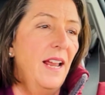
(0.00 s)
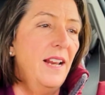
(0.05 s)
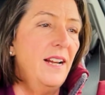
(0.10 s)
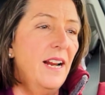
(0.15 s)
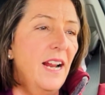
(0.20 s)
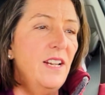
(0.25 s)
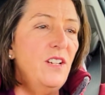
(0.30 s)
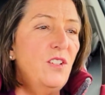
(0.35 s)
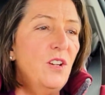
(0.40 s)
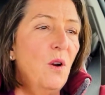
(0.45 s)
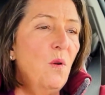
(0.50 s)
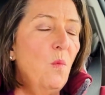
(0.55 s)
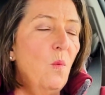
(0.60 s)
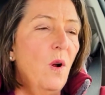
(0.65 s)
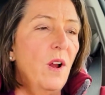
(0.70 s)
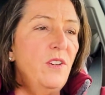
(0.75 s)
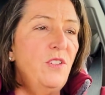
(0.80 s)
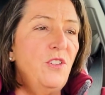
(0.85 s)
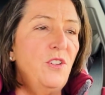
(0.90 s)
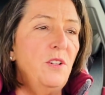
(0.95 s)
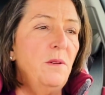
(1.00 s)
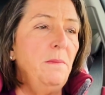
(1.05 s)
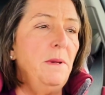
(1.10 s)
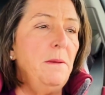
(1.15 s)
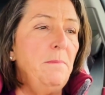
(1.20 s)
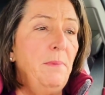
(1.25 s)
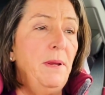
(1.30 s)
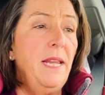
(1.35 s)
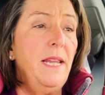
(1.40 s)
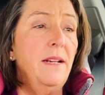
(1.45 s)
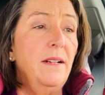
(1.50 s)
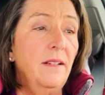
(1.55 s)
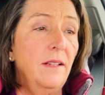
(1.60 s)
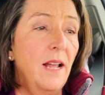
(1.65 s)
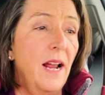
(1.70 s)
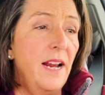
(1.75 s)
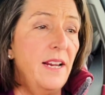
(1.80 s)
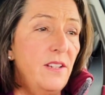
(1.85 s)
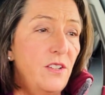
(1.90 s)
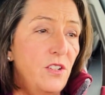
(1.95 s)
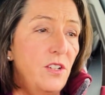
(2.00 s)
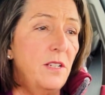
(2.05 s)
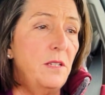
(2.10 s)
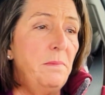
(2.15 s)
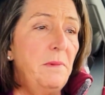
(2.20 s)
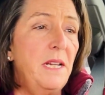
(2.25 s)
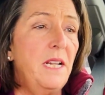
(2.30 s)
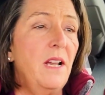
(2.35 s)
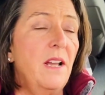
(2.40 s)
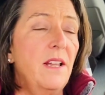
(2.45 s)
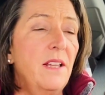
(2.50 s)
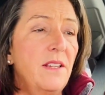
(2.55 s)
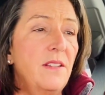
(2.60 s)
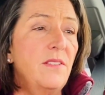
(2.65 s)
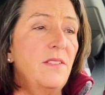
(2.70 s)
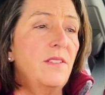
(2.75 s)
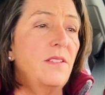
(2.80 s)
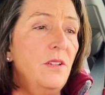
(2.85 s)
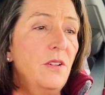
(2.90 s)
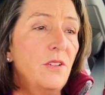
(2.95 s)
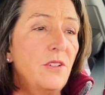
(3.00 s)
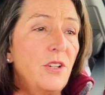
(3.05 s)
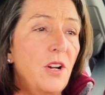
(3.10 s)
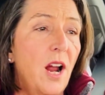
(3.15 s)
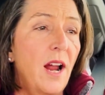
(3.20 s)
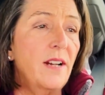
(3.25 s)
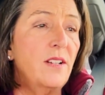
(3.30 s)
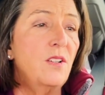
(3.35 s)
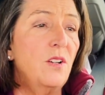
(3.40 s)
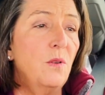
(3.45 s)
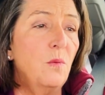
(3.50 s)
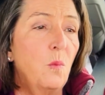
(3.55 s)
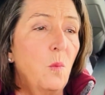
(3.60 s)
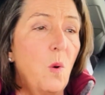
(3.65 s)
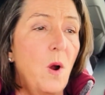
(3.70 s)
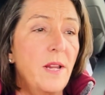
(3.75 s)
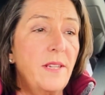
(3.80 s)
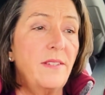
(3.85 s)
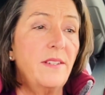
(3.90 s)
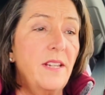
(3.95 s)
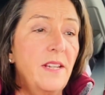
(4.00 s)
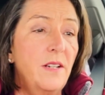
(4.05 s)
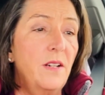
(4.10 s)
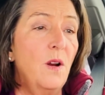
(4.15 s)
And I don't want you to be penalized just because your doctor wasn't